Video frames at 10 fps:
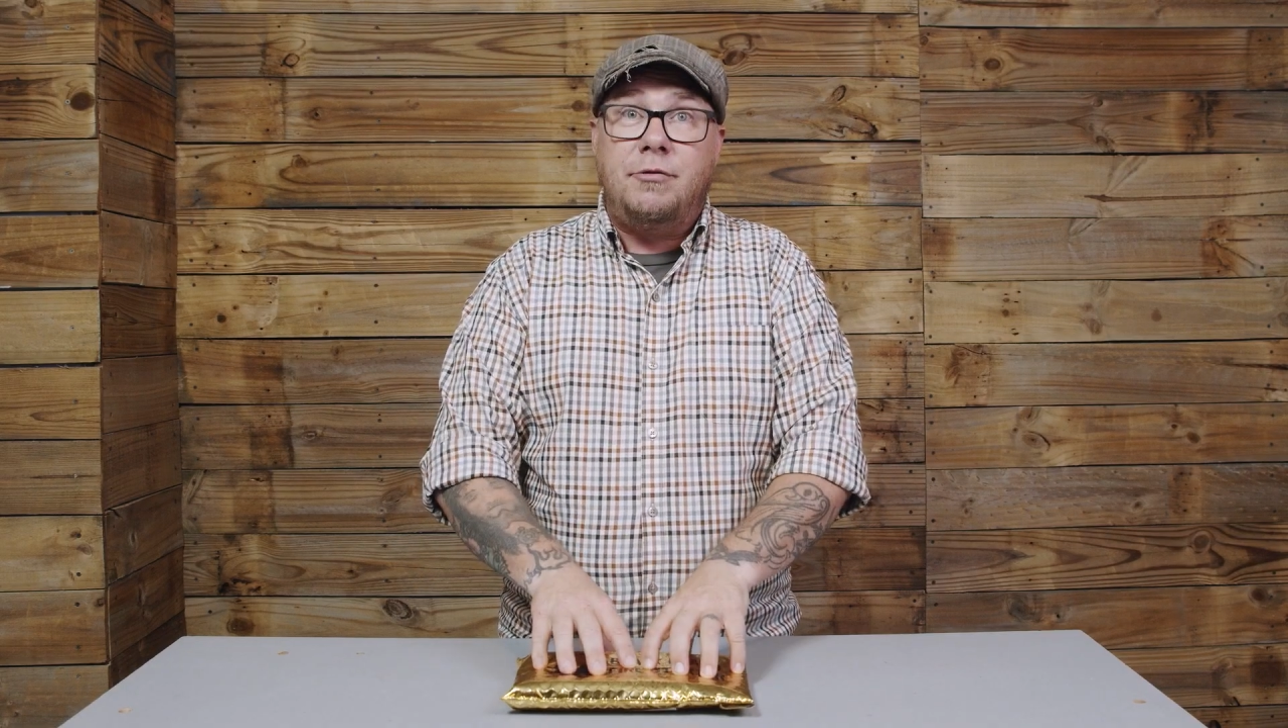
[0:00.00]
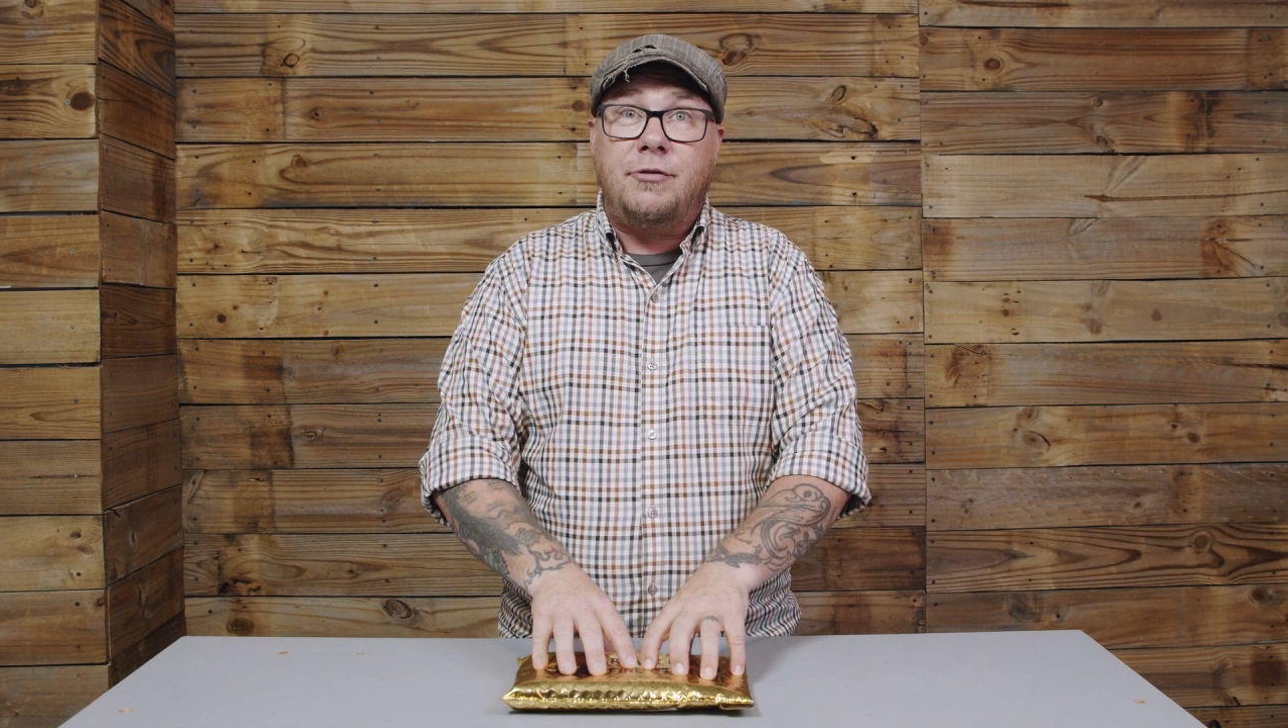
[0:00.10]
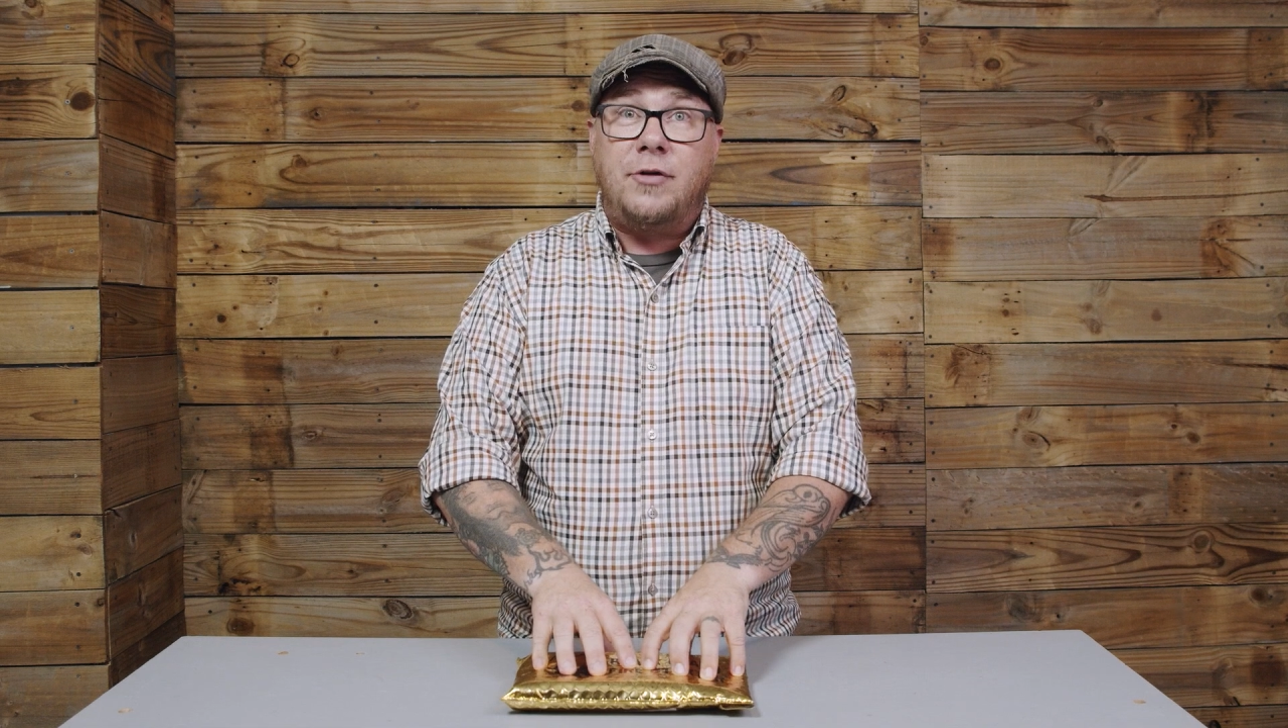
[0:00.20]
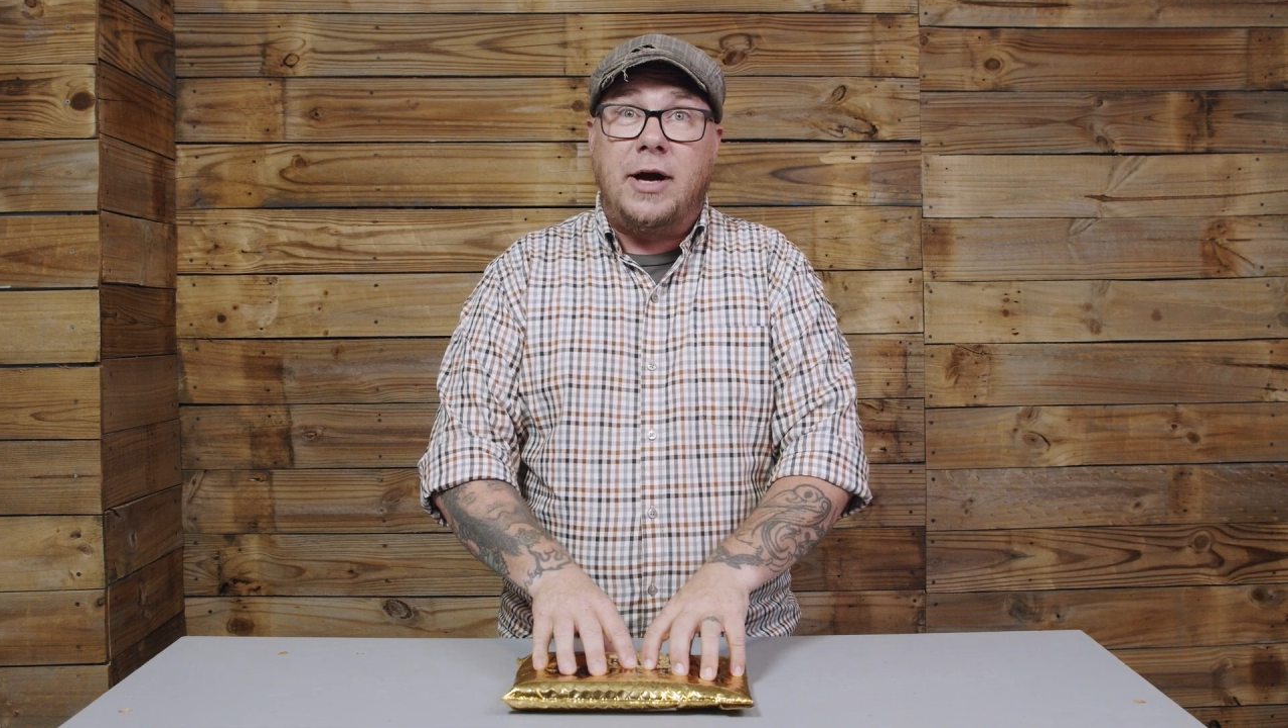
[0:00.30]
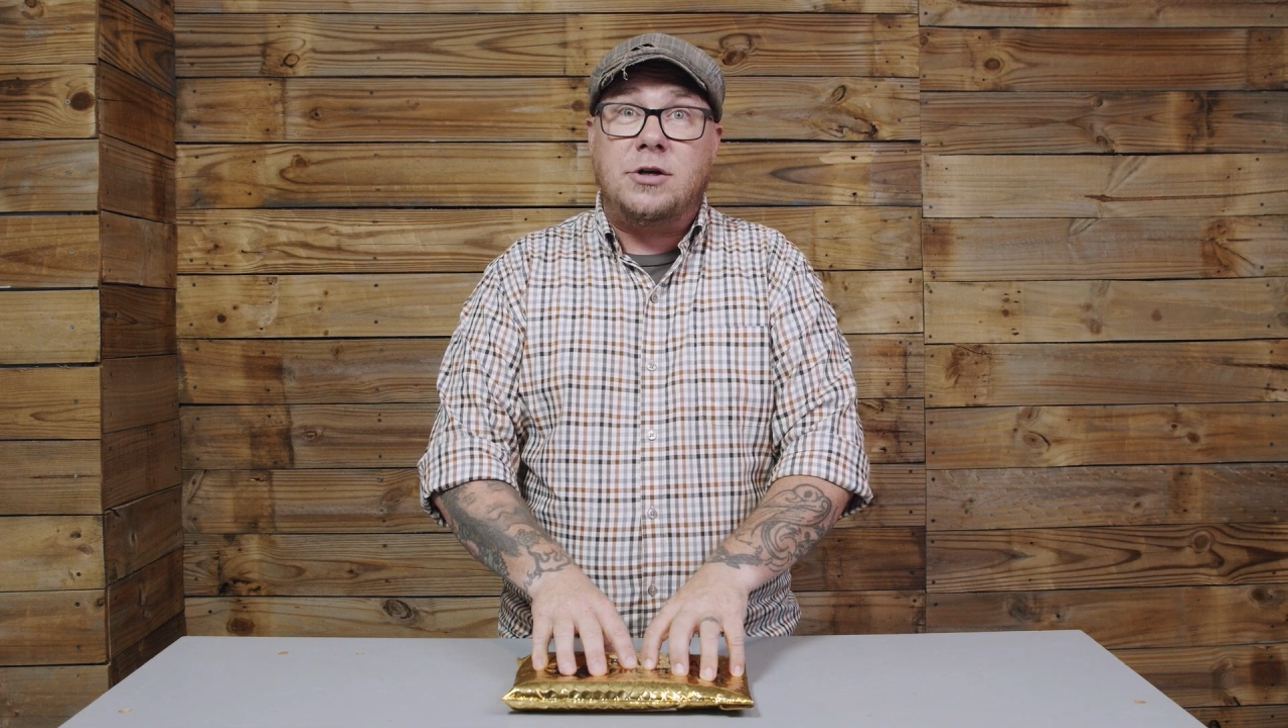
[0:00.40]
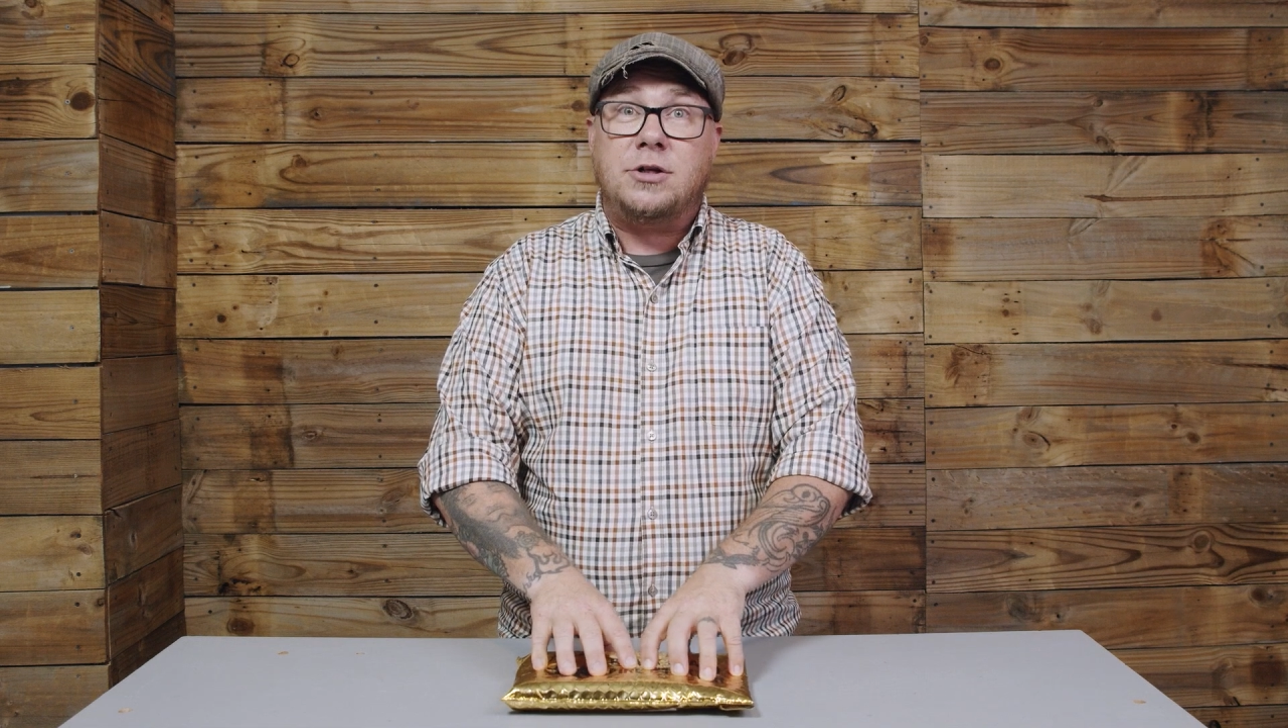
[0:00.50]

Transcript: the fire